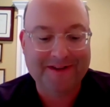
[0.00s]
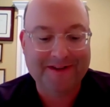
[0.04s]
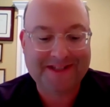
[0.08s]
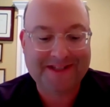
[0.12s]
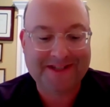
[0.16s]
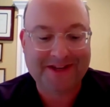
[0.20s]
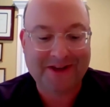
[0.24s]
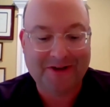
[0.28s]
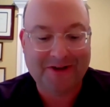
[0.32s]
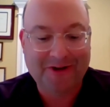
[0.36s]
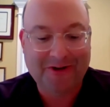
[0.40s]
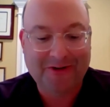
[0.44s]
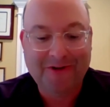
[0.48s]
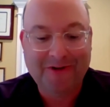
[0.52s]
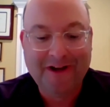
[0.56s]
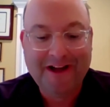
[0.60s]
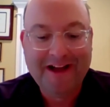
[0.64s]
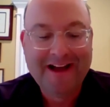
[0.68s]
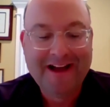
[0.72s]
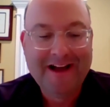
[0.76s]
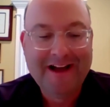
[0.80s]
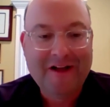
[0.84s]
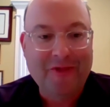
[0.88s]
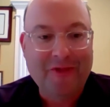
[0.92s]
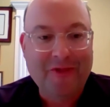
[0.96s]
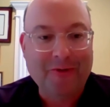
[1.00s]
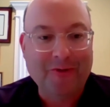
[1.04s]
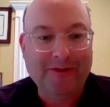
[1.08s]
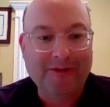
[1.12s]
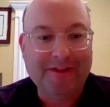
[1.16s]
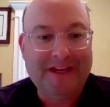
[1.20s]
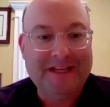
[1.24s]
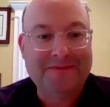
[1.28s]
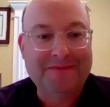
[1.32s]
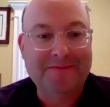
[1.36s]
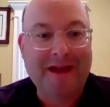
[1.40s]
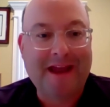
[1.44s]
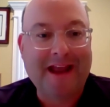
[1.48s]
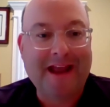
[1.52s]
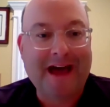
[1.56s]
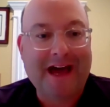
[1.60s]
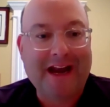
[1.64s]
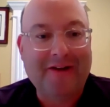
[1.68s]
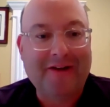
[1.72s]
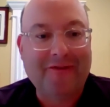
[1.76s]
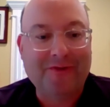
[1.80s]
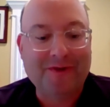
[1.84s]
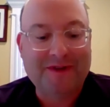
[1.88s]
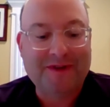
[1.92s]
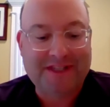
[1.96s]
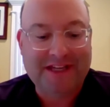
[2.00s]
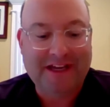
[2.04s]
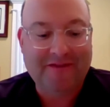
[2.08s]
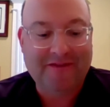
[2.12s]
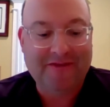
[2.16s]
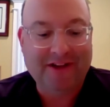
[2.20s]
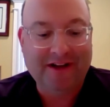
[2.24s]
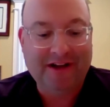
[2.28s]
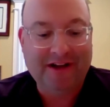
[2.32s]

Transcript: so the release may not have received